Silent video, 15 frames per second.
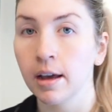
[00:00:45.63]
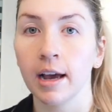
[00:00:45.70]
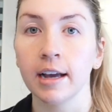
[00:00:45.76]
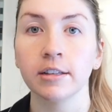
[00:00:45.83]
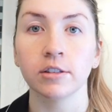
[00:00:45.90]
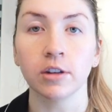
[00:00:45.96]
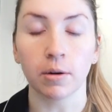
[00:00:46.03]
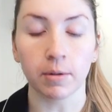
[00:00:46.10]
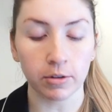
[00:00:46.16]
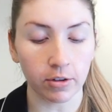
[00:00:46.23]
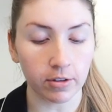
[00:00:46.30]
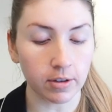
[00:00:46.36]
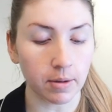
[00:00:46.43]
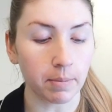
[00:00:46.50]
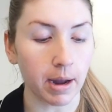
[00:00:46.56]
I start with
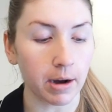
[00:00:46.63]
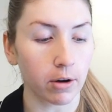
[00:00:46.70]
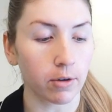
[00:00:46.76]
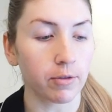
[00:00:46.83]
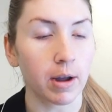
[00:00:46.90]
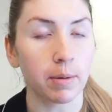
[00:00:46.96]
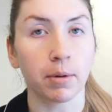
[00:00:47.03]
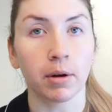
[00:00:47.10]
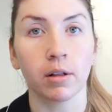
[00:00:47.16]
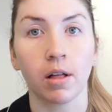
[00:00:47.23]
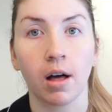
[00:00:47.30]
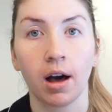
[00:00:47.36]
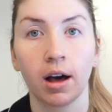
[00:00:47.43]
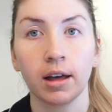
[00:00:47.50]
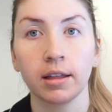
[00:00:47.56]
just a microfiber
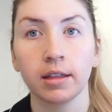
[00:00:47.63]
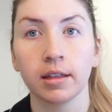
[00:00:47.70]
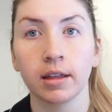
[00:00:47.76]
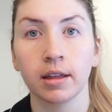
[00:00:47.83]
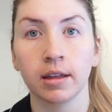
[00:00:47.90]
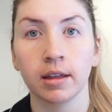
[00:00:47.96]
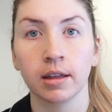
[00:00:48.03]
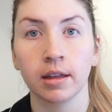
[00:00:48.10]
cloth.